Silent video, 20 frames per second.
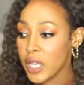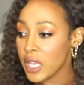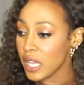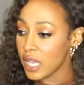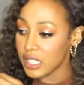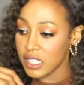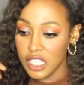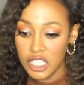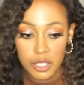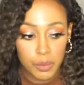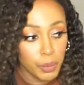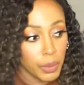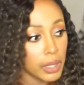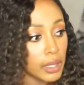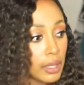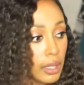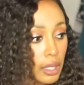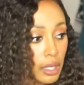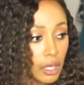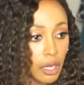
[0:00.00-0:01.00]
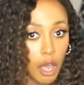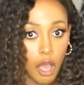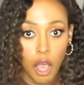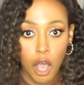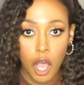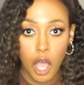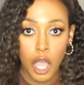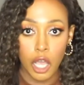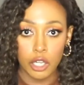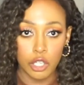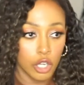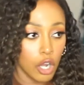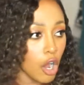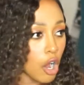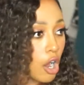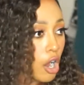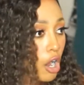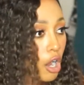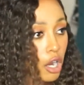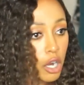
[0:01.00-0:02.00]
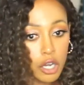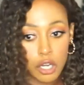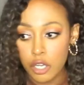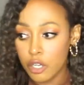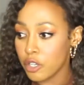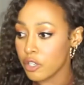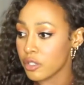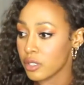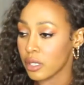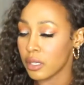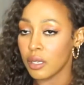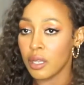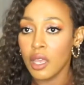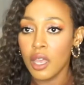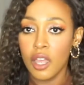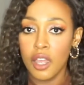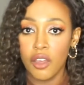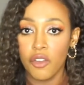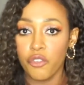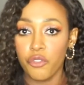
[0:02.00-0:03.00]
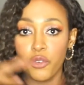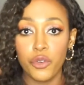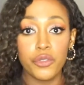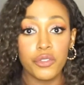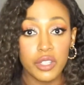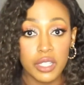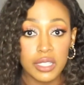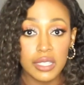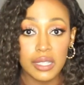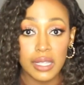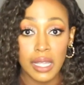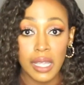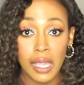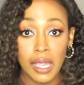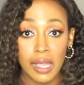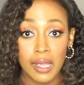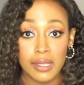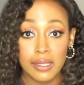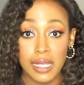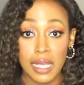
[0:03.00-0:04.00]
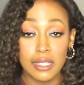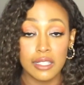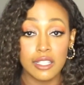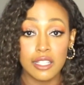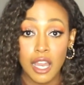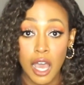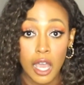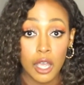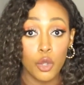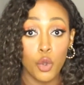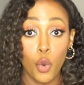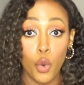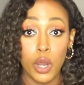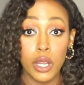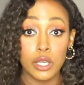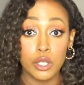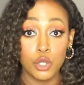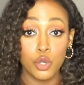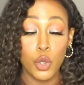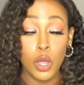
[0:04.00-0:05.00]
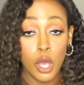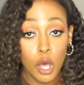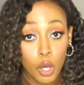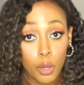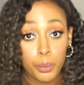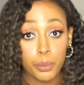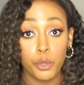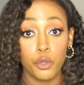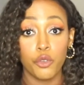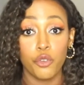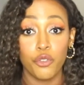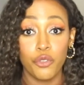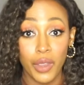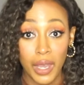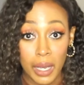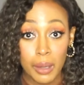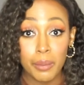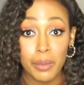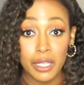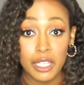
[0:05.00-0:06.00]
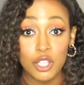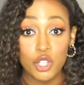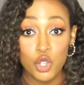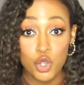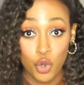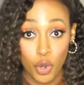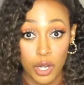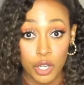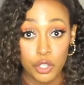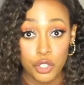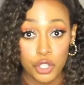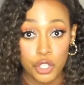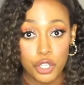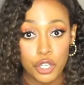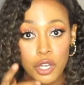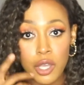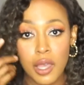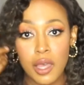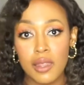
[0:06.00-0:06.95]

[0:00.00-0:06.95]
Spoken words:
Is he spending it on cars and frivolous things that's not going to help your family structure?